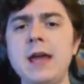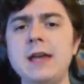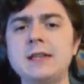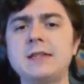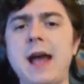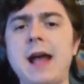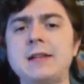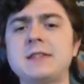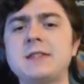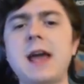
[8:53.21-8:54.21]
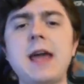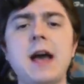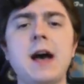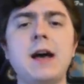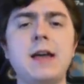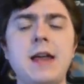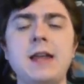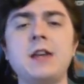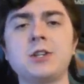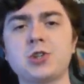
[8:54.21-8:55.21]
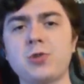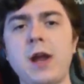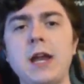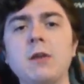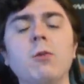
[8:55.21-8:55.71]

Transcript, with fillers: is that Seiya and his training.